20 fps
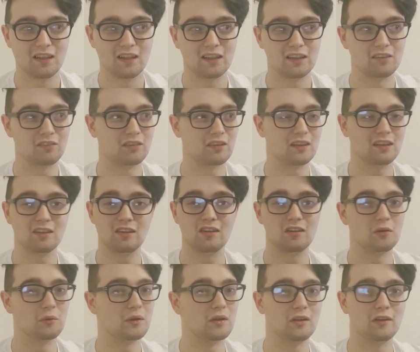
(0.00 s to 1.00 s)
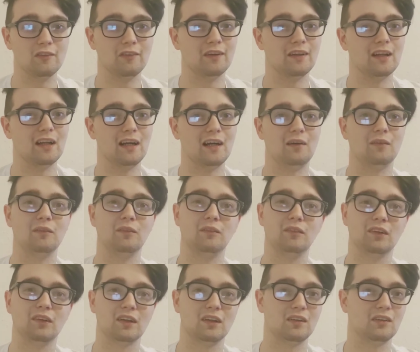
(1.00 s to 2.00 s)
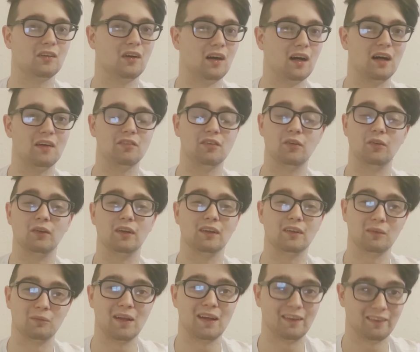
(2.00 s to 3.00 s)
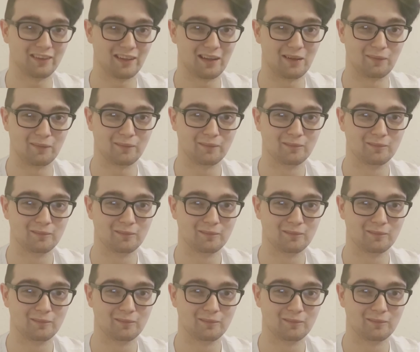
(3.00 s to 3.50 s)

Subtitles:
If you need to do it now. Can you not have your little meltdown?"